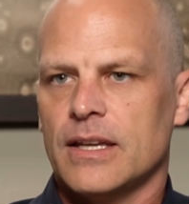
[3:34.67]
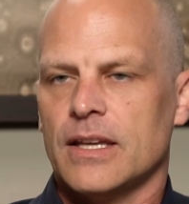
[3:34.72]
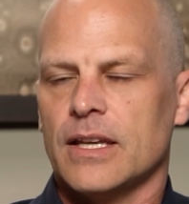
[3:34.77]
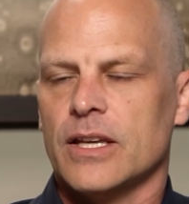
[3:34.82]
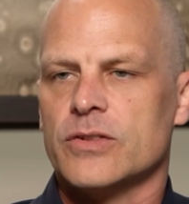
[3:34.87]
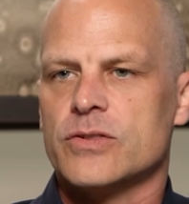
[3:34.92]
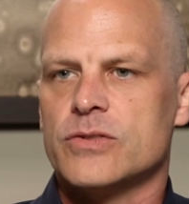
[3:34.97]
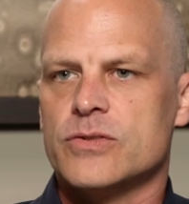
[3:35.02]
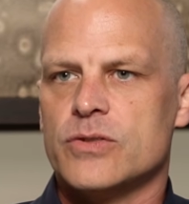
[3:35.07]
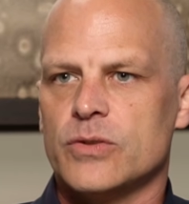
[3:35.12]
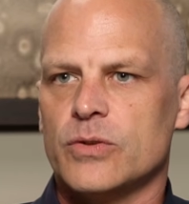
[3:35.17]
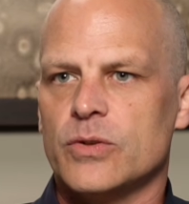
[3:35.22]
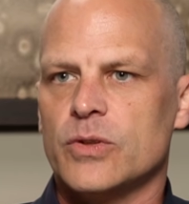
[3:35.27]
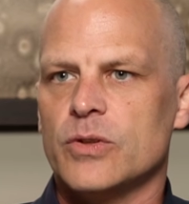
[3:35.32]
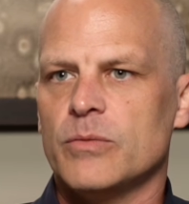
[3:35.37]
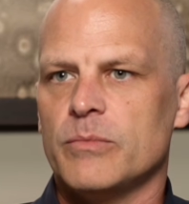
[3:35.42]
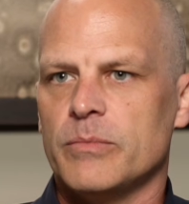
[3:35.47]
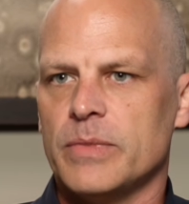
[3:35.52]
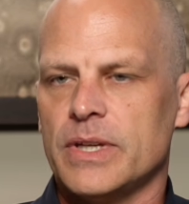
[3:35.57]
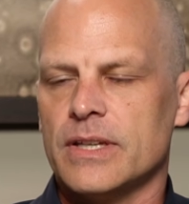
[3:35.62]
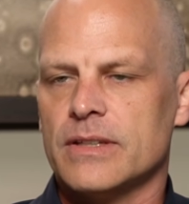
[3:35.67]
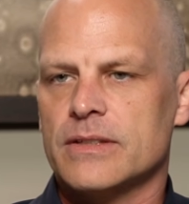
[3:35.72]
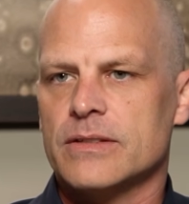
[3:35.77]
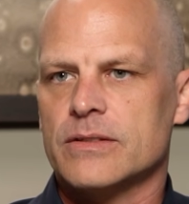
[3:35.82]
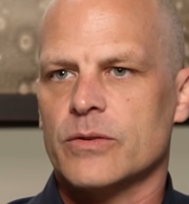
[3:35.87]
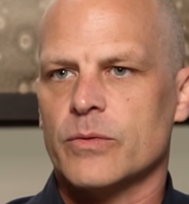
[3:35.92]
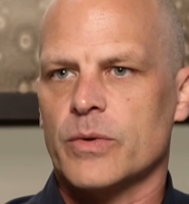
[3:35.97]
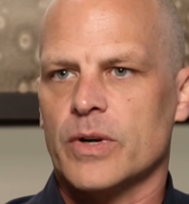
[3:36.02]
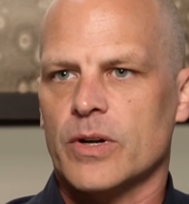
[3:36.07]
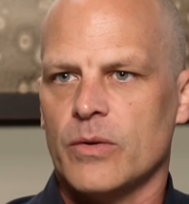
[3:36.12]
It's, do you
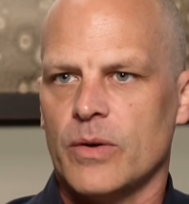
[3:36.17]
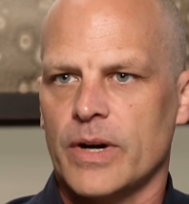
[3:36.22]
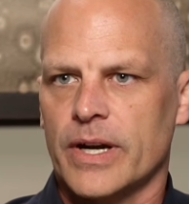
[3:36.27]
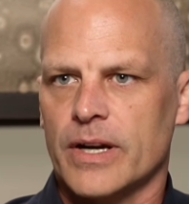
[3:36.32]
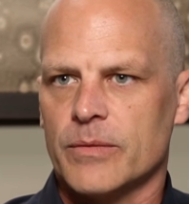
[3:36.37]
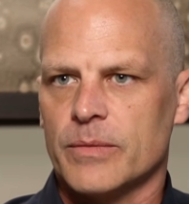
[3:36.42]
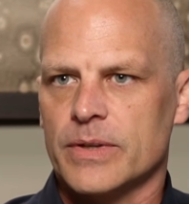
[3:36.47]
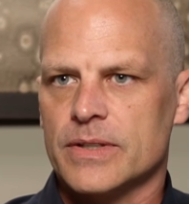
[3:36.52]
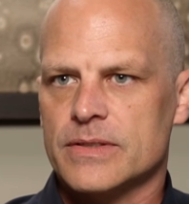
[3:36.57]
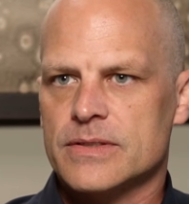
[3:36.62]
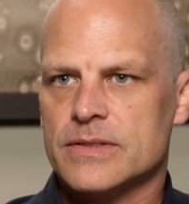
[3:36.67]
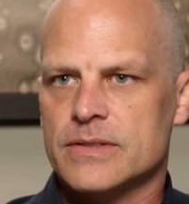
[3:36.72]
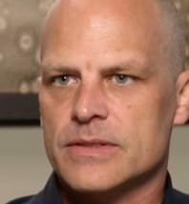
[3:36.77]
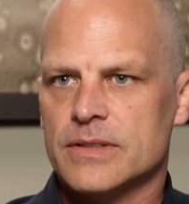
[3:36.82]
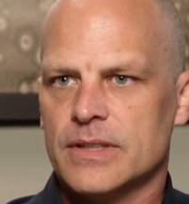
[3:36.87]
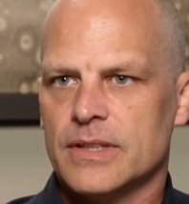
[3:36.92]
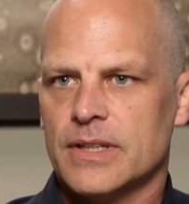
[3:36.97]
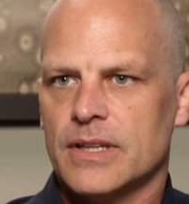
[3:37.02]
meet the requirements?